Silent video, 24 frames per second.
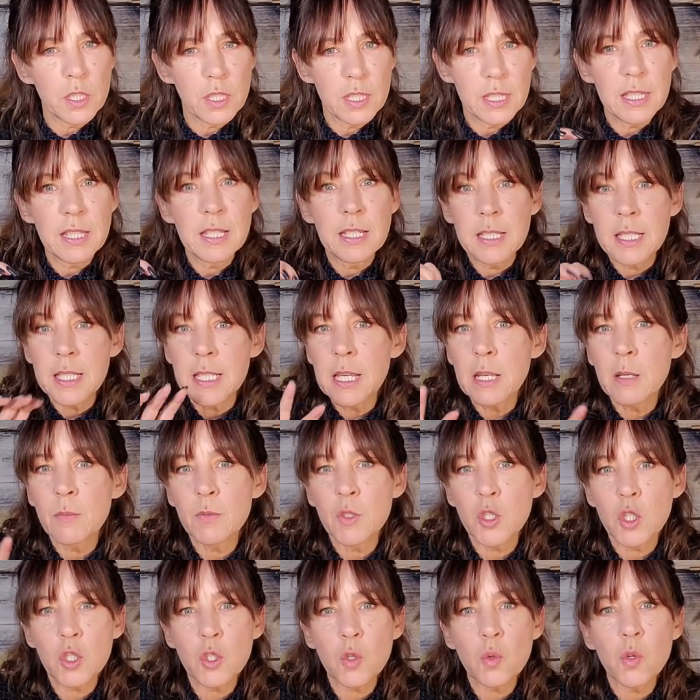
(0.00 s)
the same
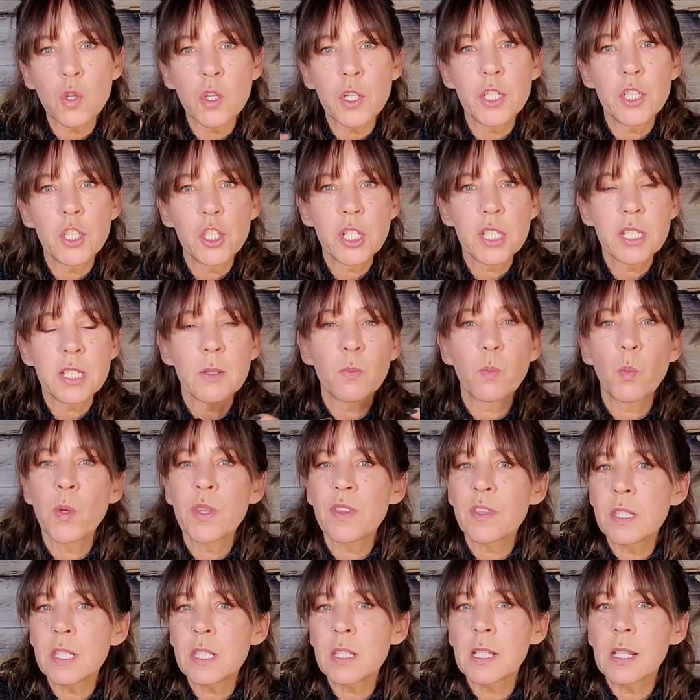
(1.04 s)
story, just with
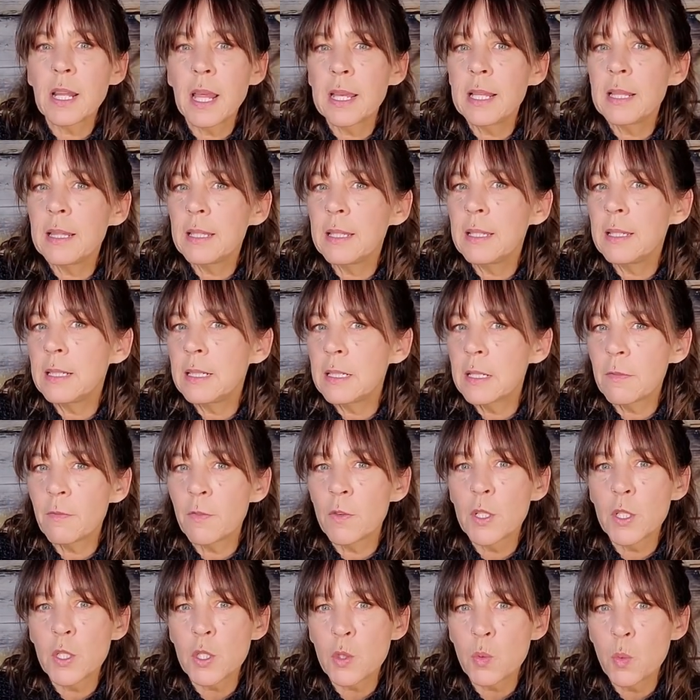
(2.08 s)
a slightly
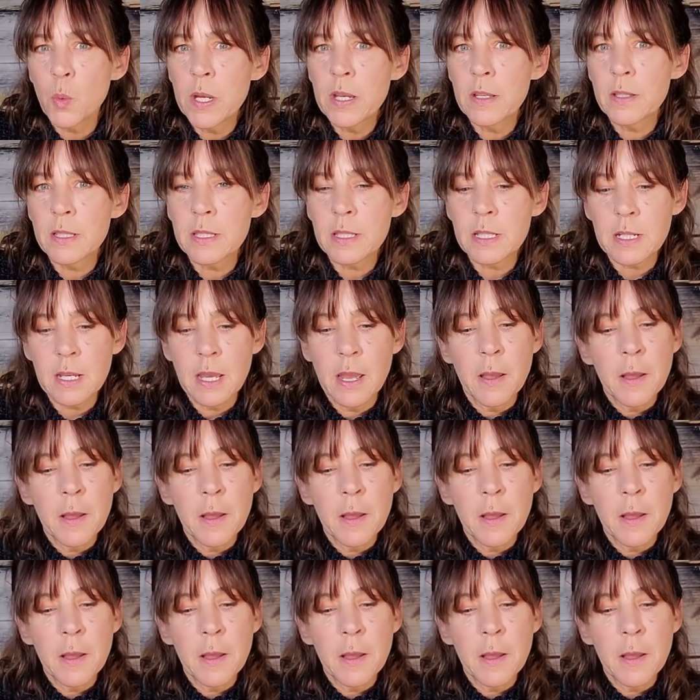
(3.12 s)
different twist.